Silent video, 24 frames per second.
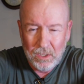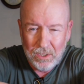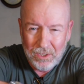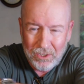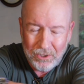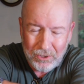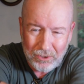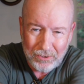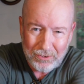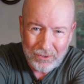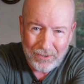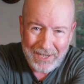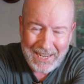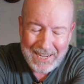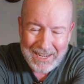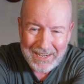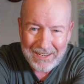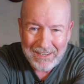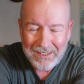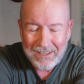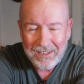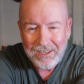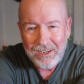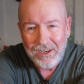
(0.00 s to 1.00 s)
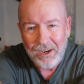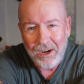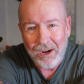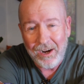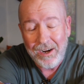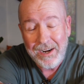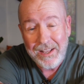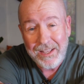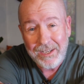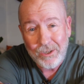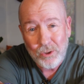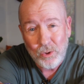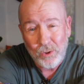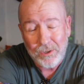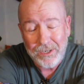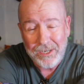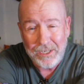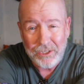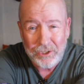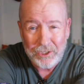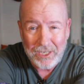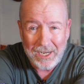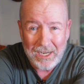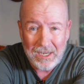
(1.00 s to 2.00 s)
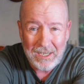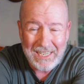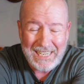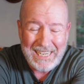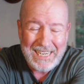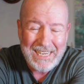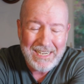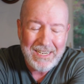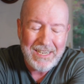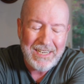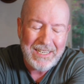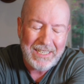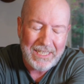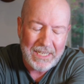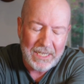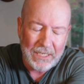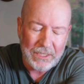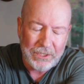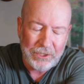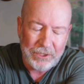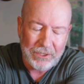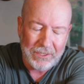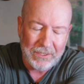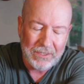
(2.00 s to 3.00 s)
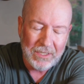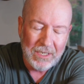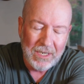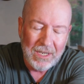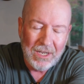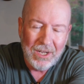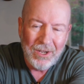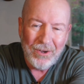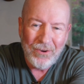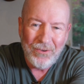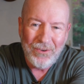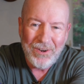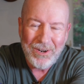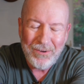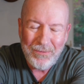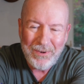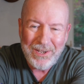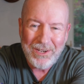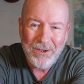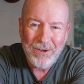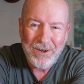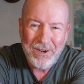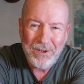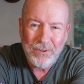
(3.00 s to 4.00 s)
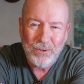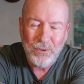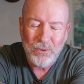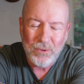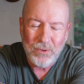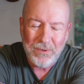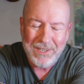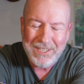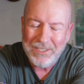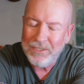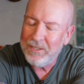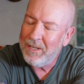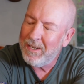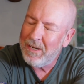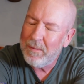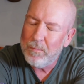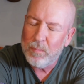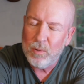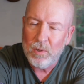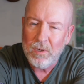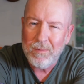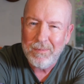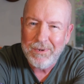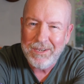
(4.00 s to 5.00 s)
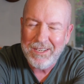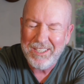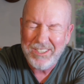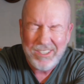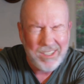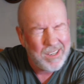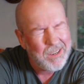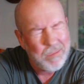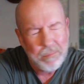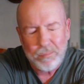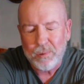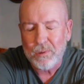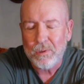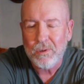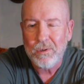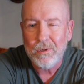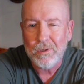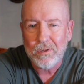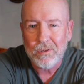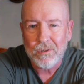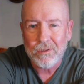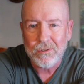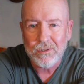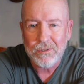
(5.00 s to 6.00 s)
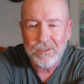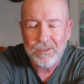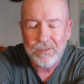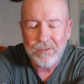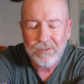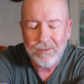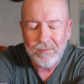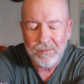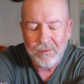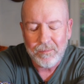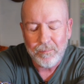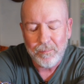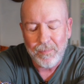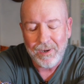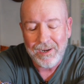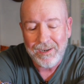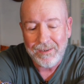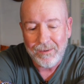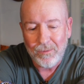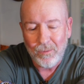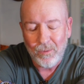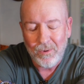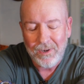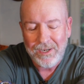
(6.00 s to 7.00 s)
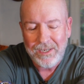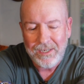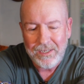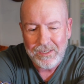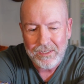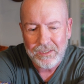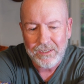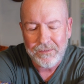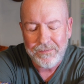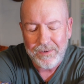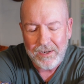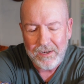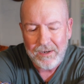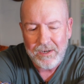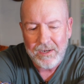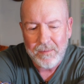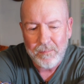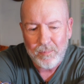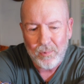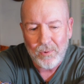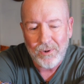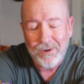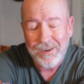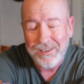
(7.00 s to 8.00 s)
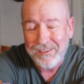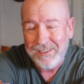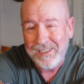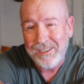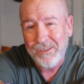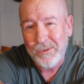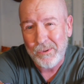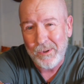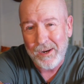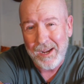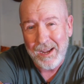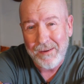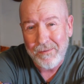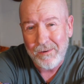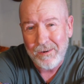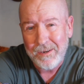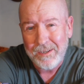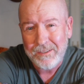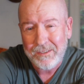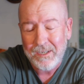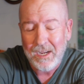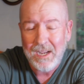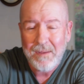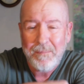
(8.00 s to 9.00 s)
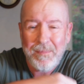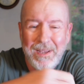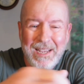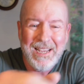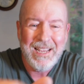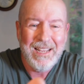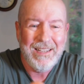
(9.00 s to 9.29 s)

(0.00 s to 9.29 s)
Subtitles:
So today, on the cooking channel, in the kitchen, what we're gonna do, it's not a bourbon, it's not a burgers, but what is a very important thing to have all the time?